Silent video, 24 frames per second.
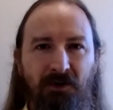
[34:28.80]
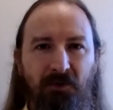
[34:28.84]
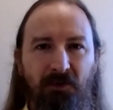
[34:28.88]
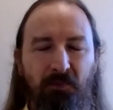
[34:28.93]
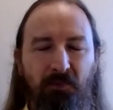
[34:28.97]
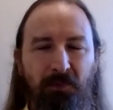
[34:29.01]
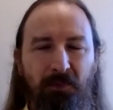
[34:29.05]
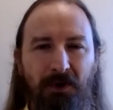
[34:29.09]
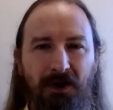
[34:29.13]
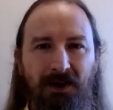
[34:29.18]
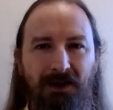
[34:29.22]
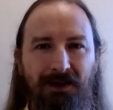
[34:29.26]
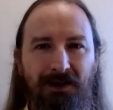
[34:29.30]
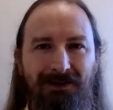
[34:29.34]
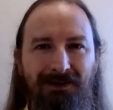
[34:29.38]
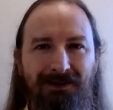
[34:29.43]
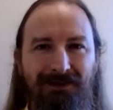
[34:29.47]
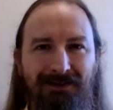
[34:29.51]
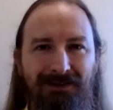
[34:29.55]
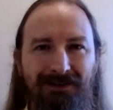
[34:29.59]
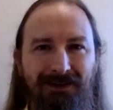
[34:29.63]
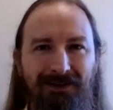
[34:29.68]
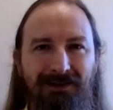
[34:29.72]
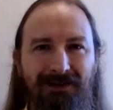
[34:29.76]
but
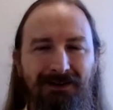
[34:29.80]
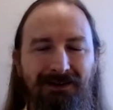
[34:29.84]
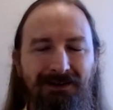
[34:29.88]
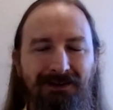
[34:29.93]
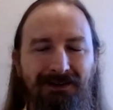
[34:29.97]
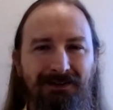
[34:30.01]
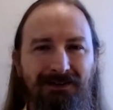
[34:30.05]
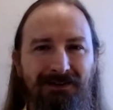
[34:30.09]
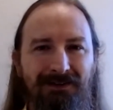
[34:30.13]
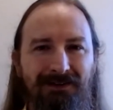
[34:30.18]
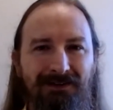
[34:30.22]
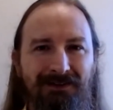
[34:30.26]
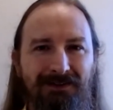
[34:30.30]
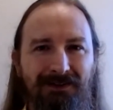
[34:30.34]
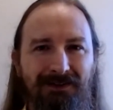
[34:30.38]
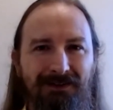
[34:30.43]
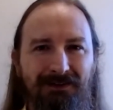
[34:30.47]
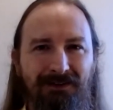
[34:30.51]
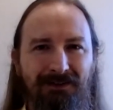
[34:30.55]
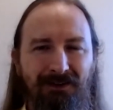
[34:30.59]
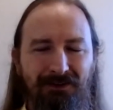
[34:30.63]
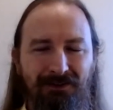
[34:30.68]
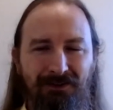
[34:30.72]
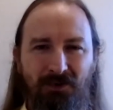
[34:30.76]
it
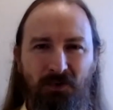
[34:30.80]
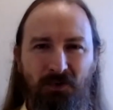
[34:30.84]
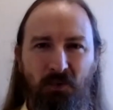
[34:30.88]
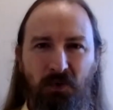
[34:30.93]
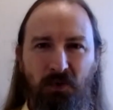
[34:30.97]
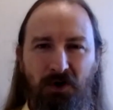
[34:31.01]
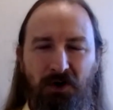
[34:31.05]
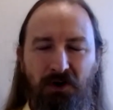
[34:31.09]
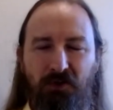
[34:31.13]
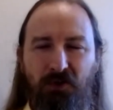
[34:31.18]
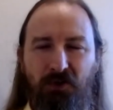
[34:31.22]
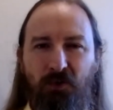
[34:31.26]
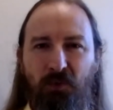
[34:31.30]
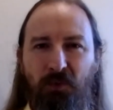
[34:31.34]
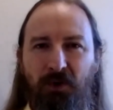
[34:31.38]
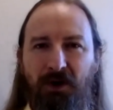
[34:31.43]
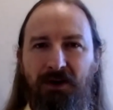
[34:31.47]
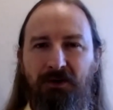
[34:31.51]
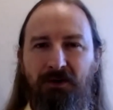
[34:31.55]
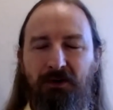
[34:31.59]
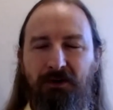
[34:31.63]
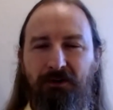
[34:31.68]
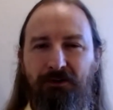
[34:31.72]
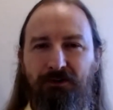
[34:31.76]
doesn't work the way
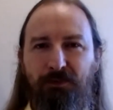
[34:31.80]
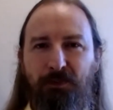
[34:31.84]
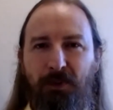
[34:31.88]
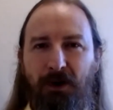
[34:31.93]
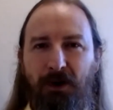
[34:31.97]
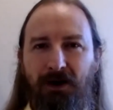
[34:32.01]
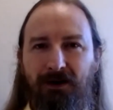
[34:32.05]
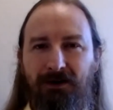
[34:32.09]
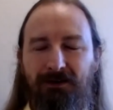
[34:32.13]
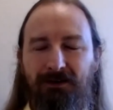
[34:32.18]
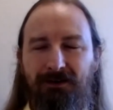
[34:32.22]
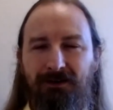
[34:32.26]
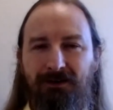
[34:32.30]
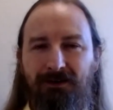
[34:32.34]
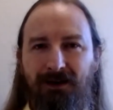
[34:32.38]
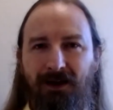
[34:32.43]
you expect.